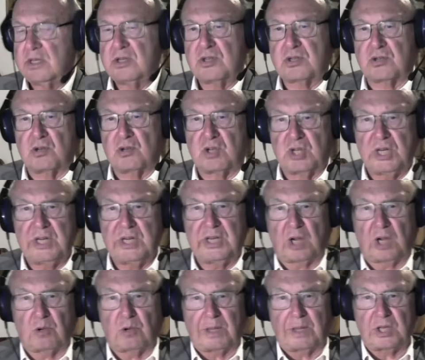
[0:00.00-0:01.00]

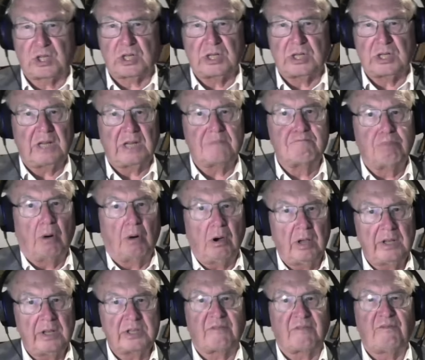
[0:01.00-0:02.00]
strategic question. It
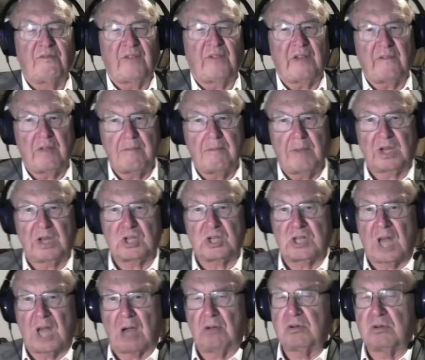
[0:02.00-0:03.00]
boils very
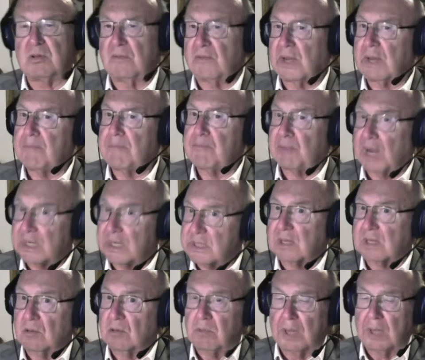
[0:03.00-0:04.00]
much down to very
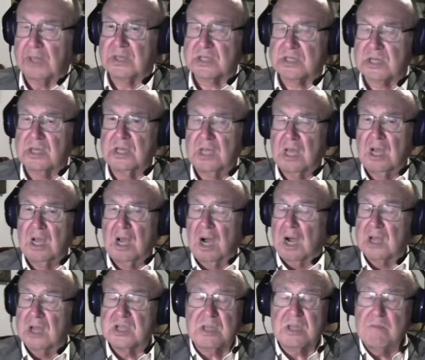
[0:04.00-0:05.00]
practical ones.
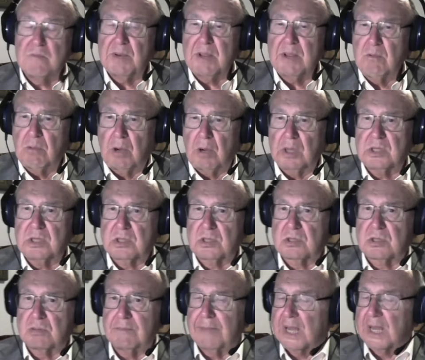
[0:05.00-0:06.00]
I simply
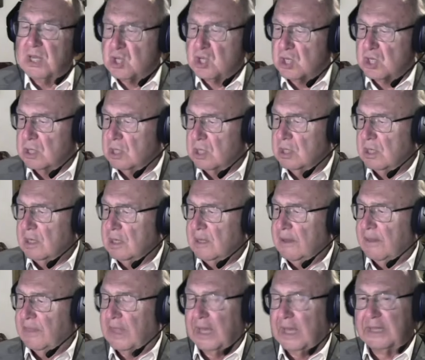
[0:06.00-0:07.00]
want to mention
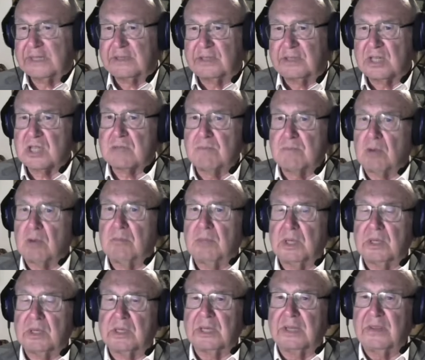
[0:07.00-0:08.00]
that at this
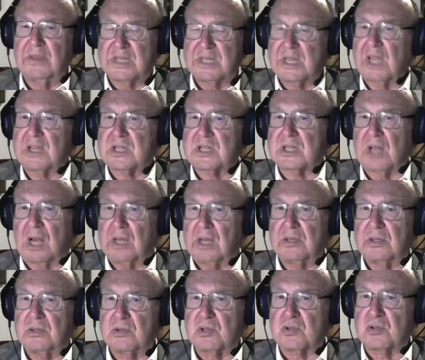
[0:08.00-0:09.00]
moment in the textile
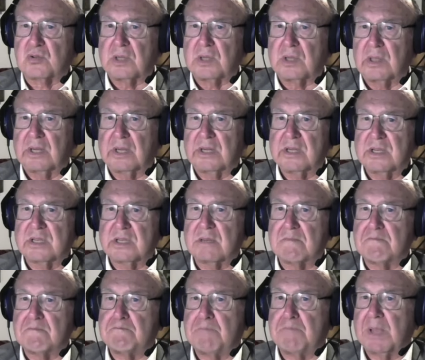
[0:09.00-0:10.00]
industry, there is,
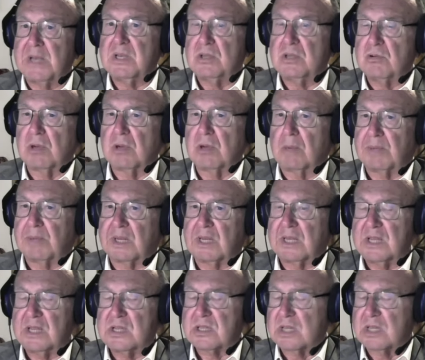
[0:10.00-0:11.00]
in Europe at
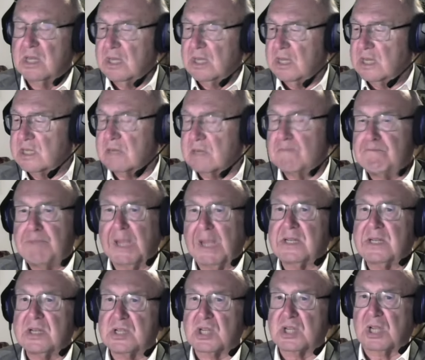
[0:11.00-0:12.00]
least, is a
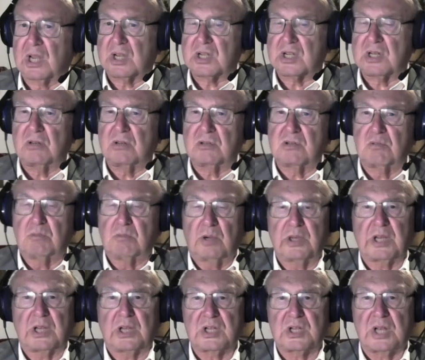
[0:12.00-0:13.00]
big discussion to
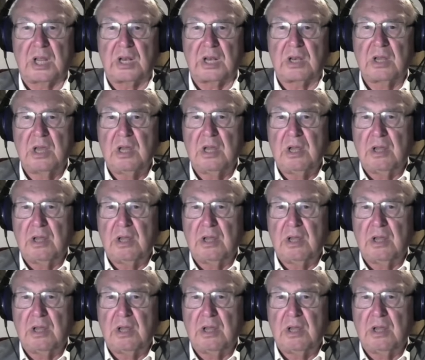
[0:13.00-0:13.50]
what extent